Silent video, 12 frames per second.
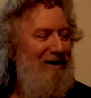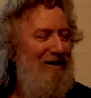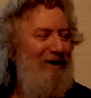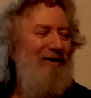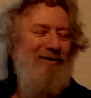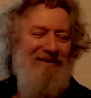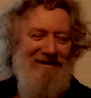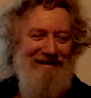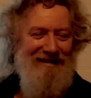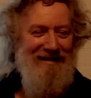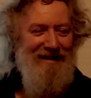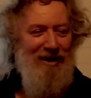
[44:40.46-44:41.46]
Oh,
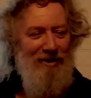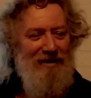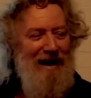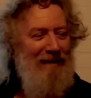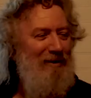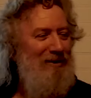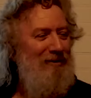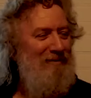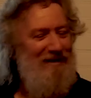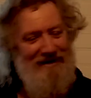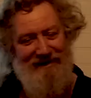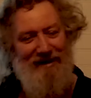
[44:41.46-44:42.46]

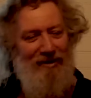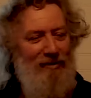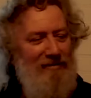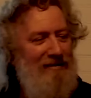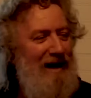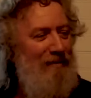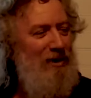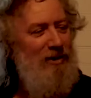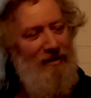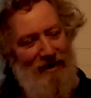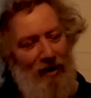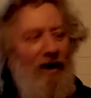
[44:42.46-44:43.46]
Cameron,
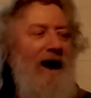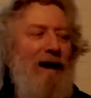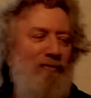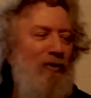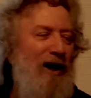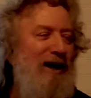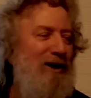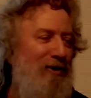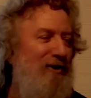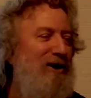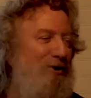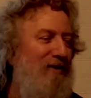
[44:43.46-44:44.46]
Cameron, you're a lot prettier
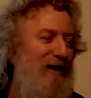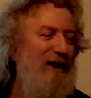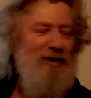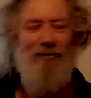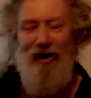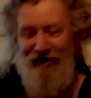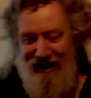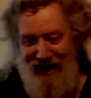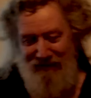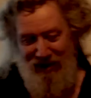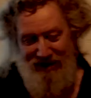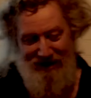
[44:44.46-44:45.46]
than you think you are,
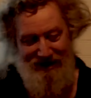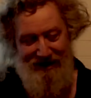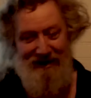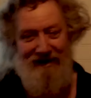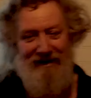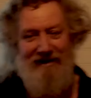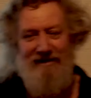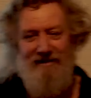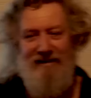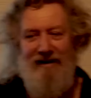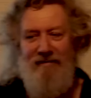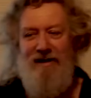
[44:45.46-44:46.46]
Cameron.
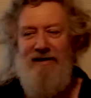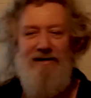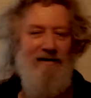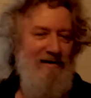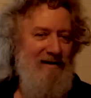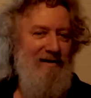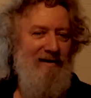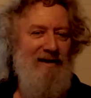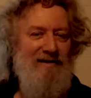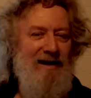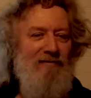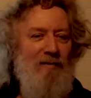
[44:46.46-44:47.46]
I mean,
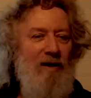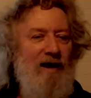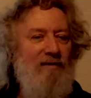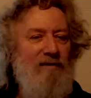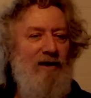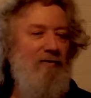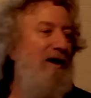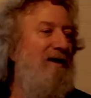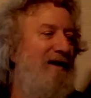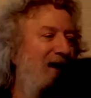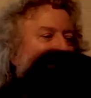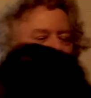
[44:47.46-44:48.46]
doesn't everybody agree
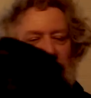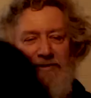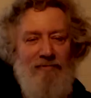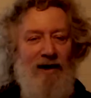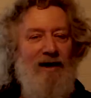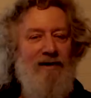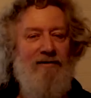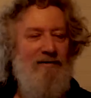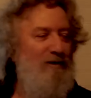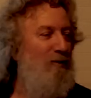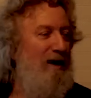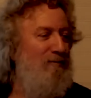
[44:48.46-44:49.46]
that Cameron's really
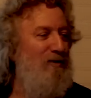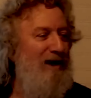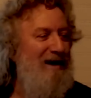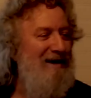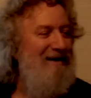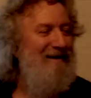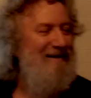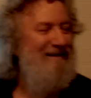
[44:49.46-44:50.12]
quite pretty?